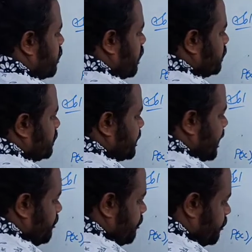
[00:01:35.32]
on the
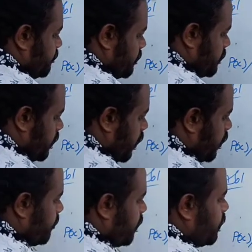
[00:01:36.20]
same
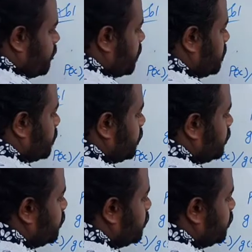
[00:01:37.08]
normal method.